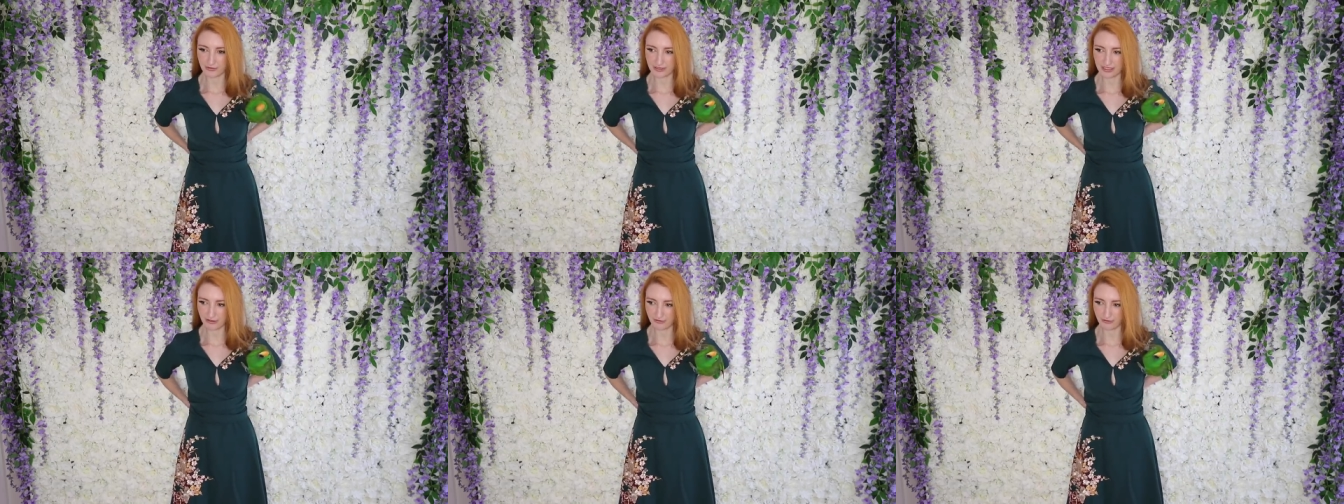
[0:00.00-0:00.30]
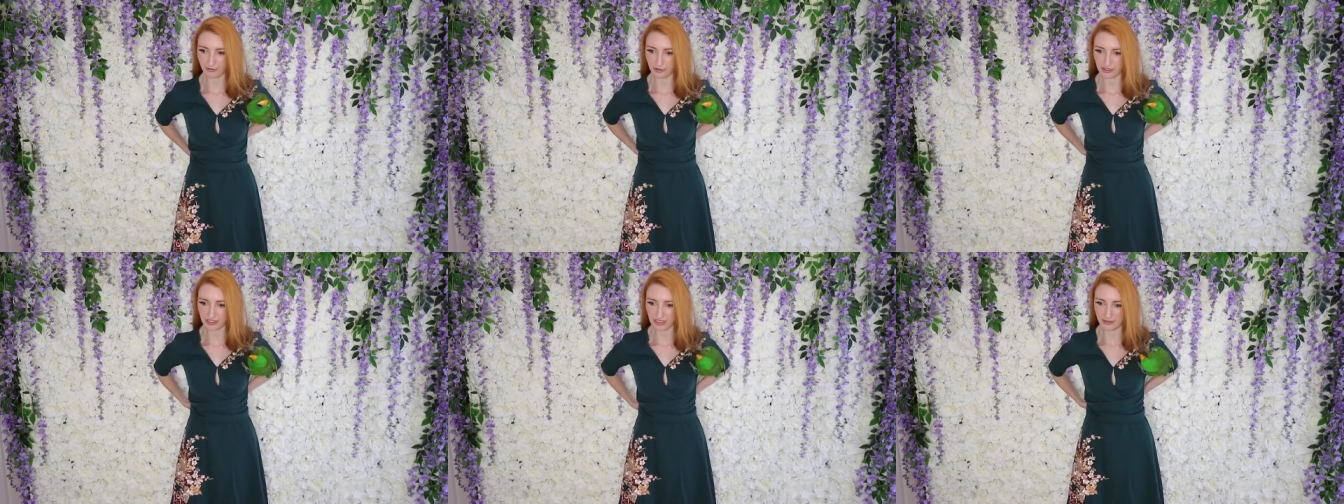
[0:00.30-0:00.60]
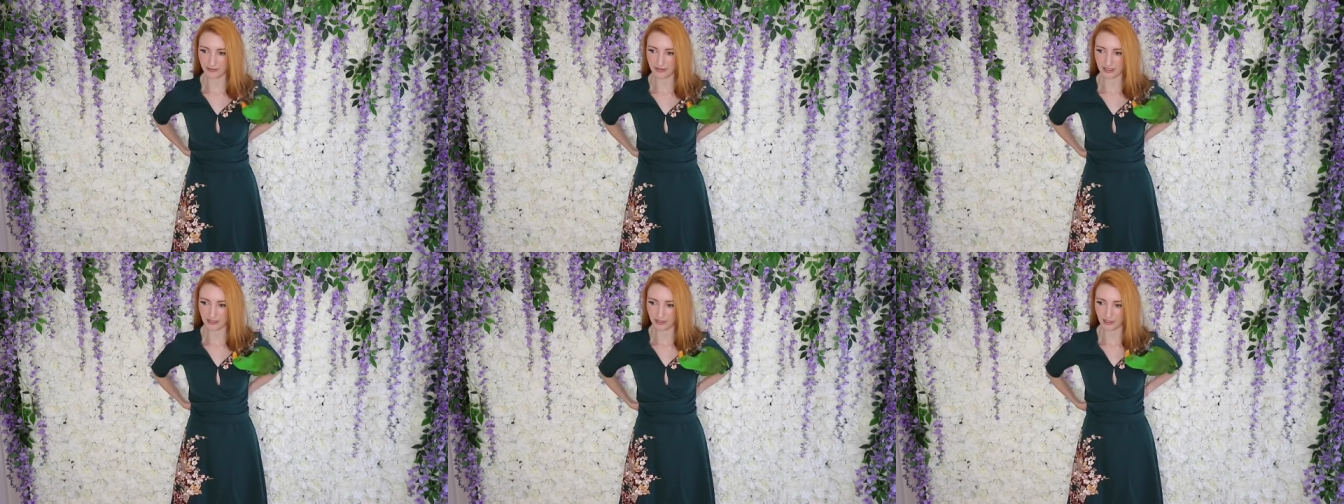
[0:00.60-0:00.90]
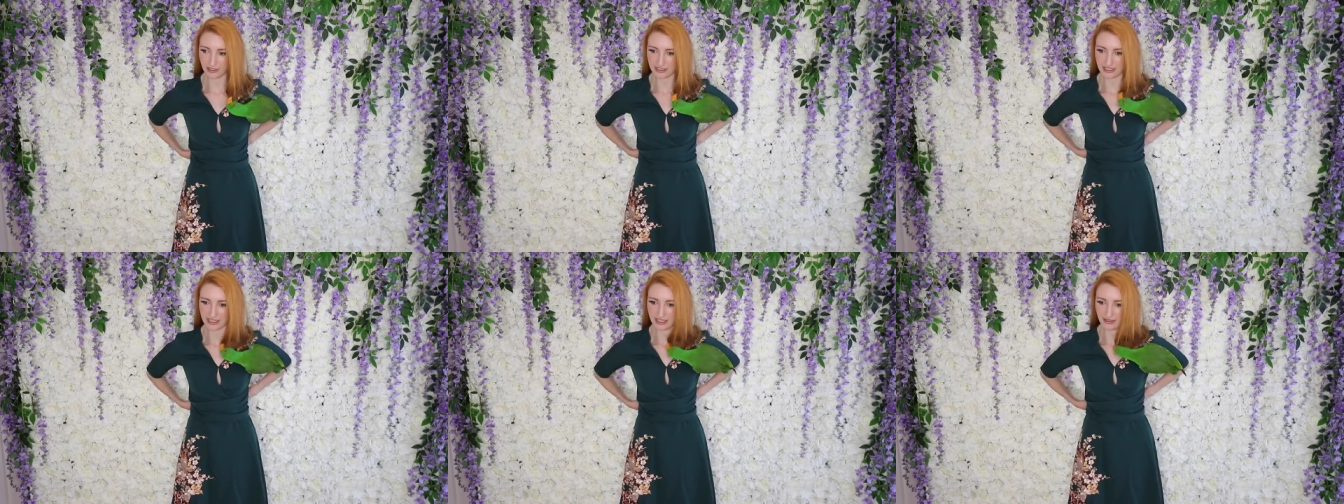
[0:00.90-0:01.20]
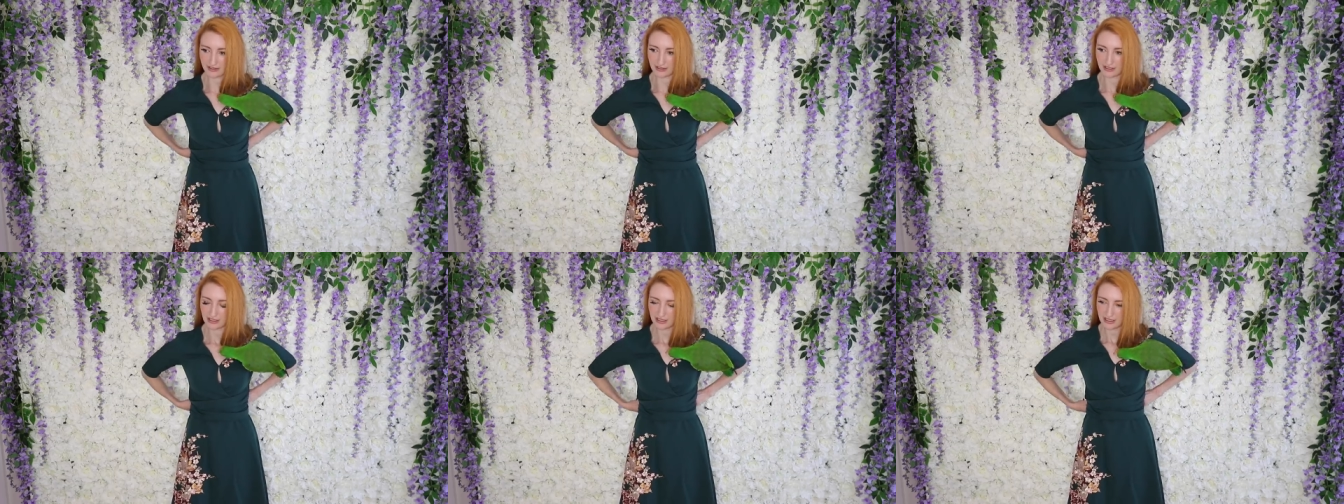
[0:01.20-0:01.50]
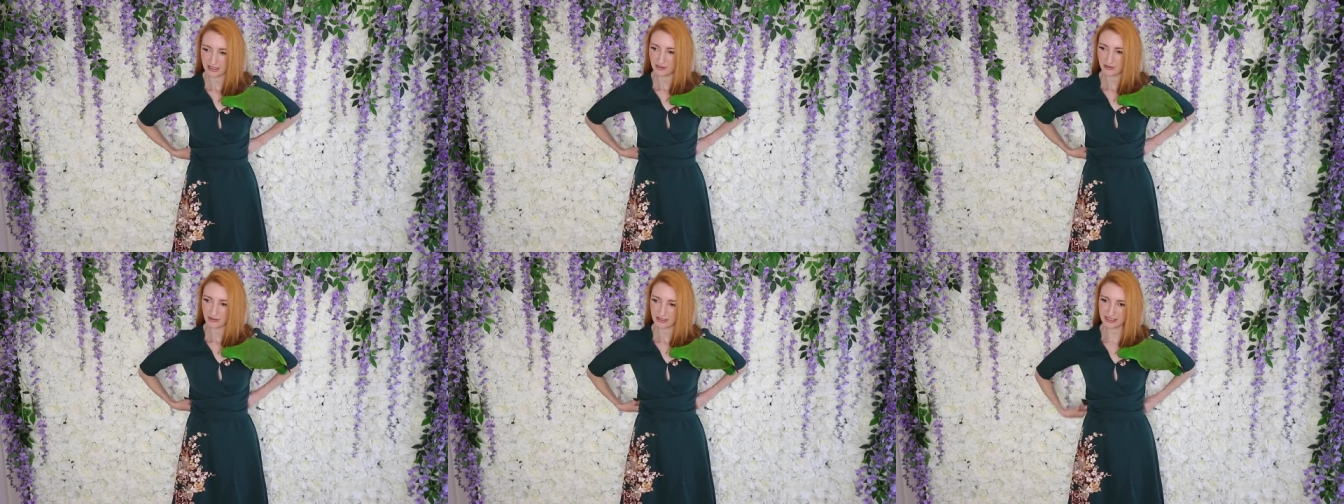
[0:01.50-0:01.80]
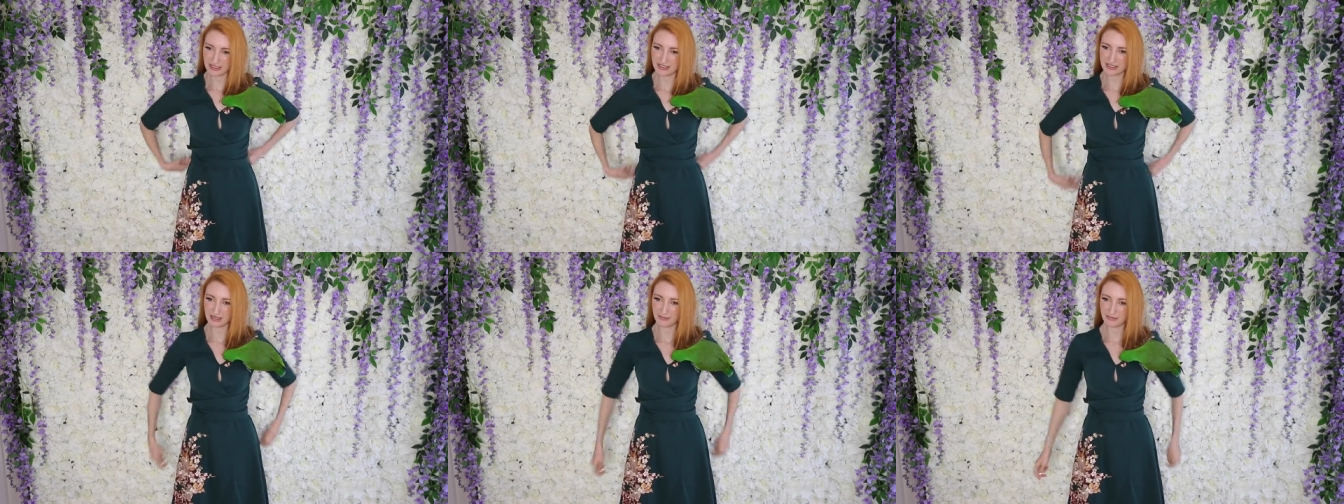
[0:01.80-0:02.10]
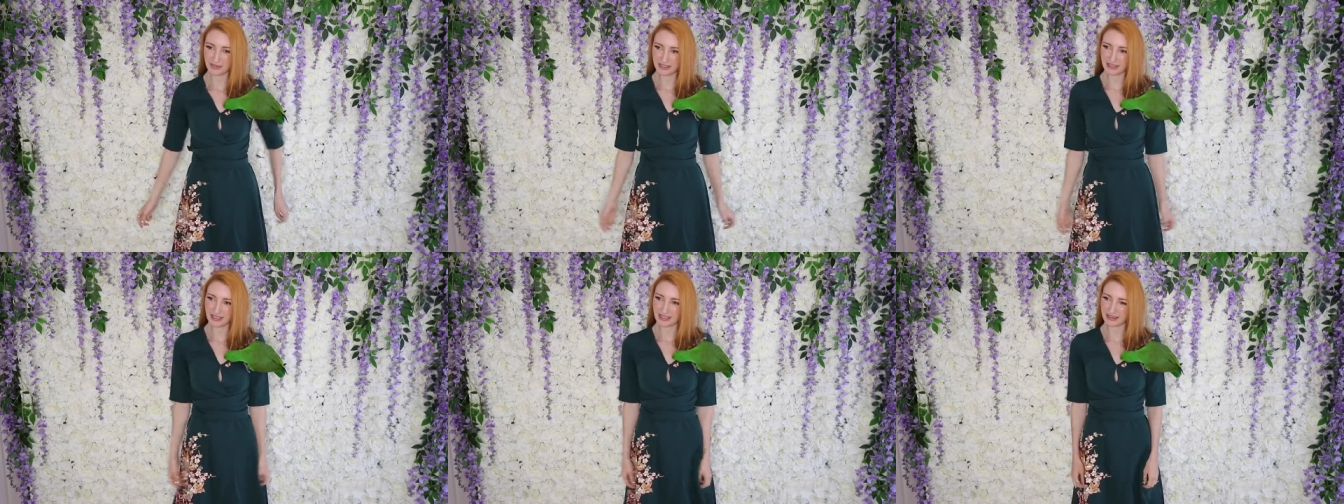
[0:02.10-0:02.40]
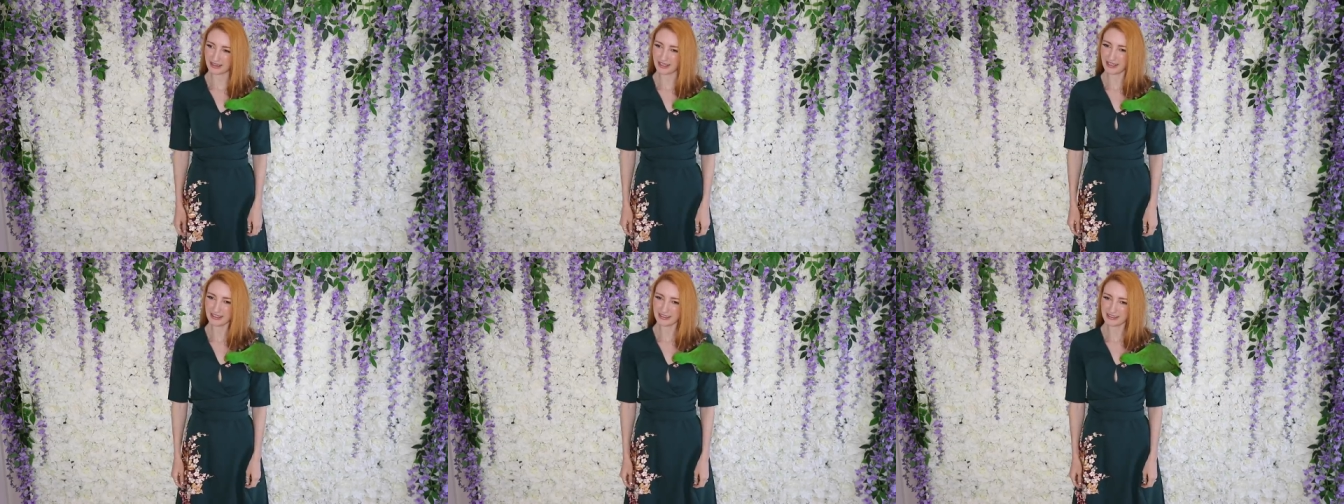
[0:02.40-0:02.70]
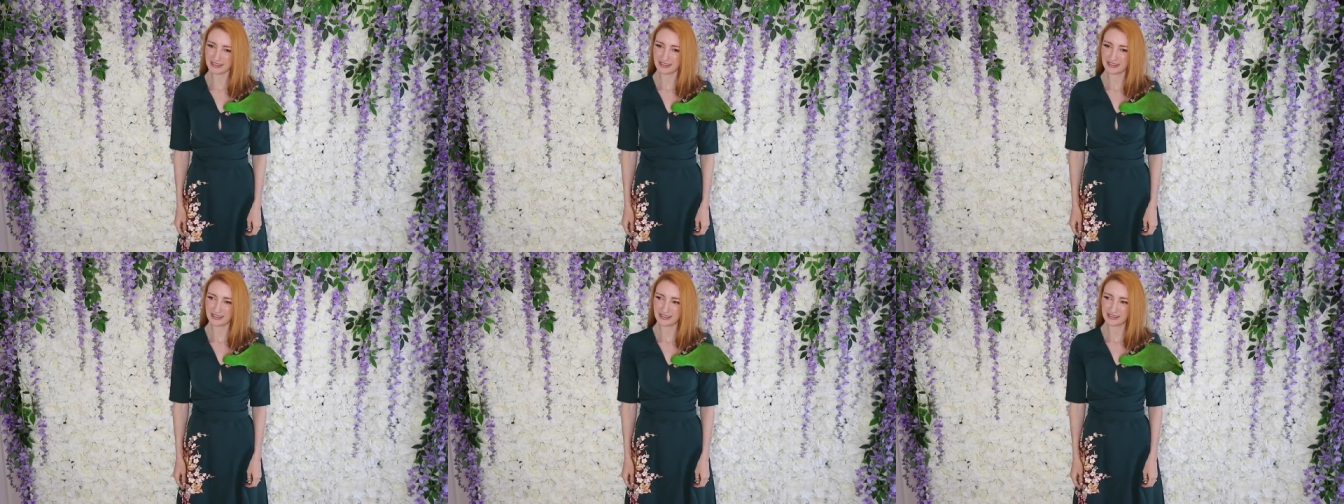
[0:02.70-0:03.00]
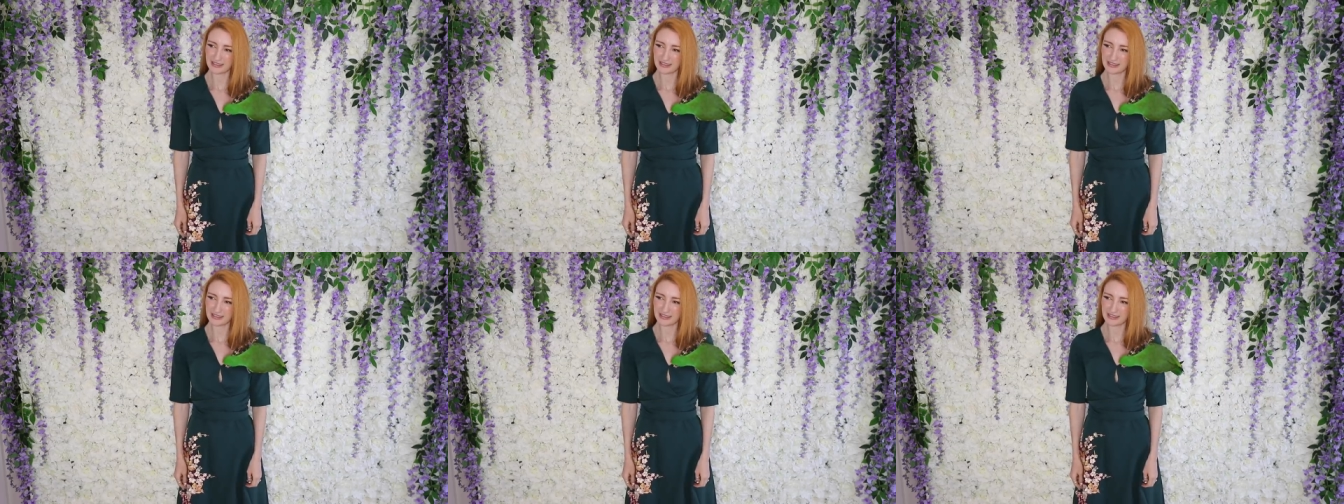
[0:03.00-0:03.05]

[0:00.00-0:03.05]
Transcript: Was that four times? I lost count. Is it something like that?